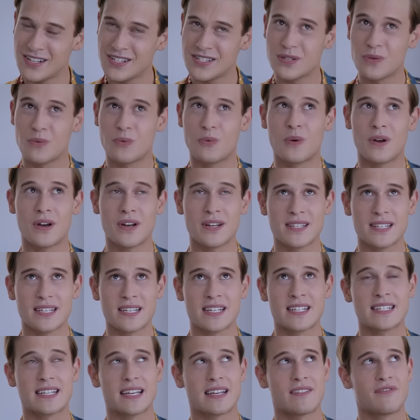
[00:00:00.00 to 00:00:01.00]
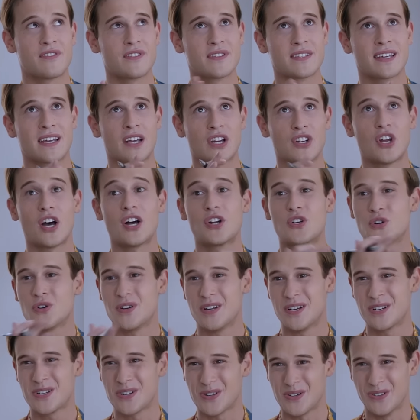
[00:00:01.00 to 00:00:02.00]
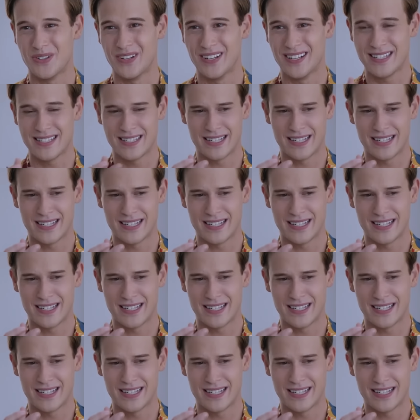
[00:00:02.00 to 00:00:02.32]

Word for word: It's the weirdest thing, because it feels like a non-traditional.